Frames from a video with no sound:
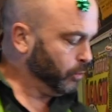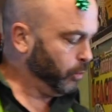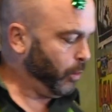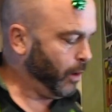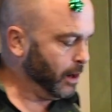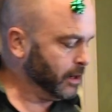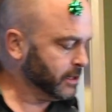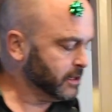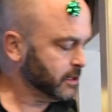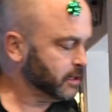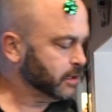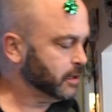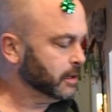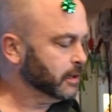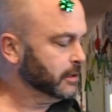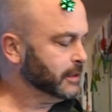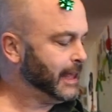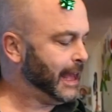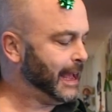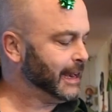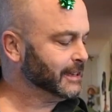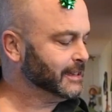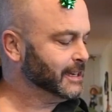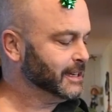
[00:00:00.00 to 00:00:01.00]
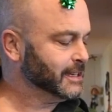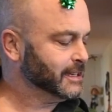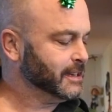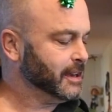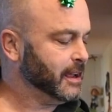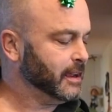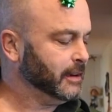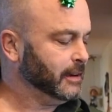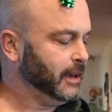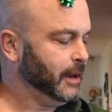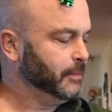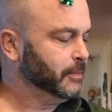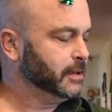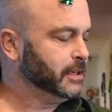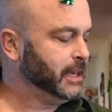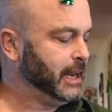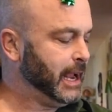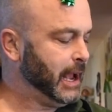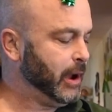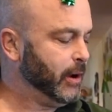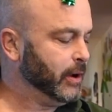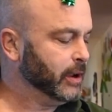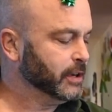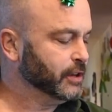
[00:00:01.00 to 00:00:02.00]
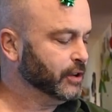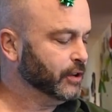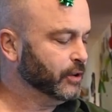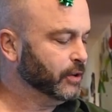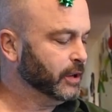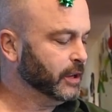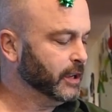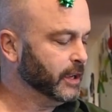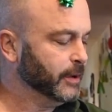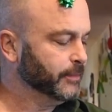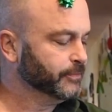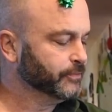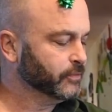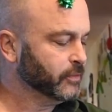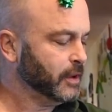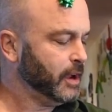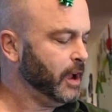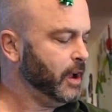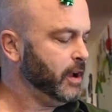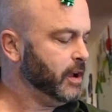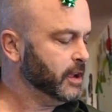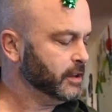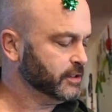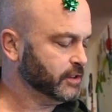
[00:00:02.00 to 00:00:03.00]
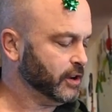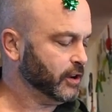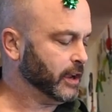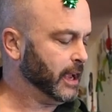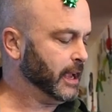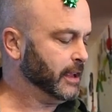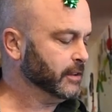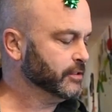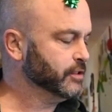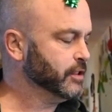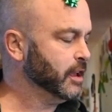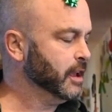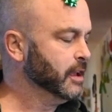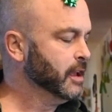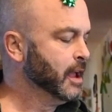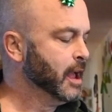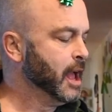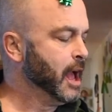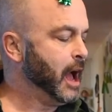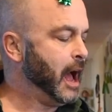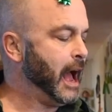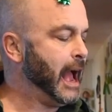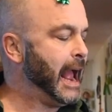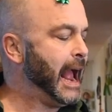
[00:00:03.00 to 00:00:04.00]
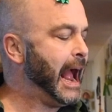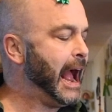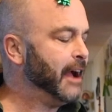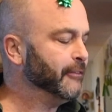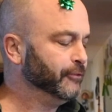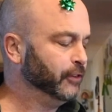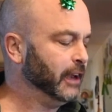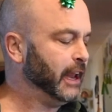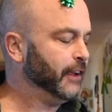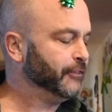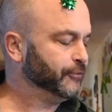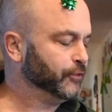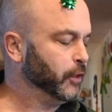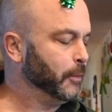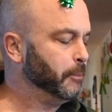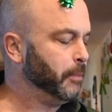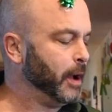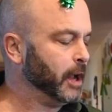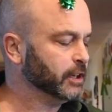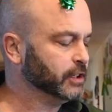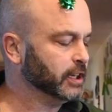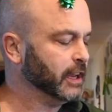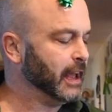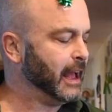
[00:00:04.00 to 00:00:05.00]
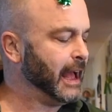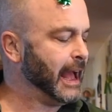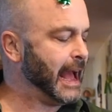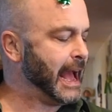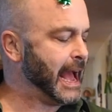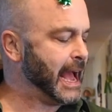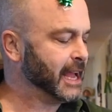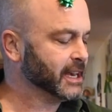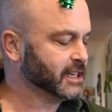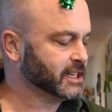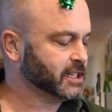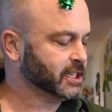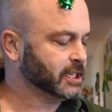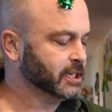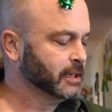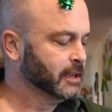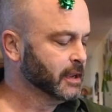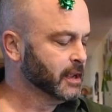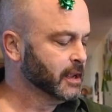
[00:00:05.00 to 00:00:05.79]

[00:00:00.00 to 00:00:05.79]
once that is done, let me see how I do here. No, that's okay. I have left the butter at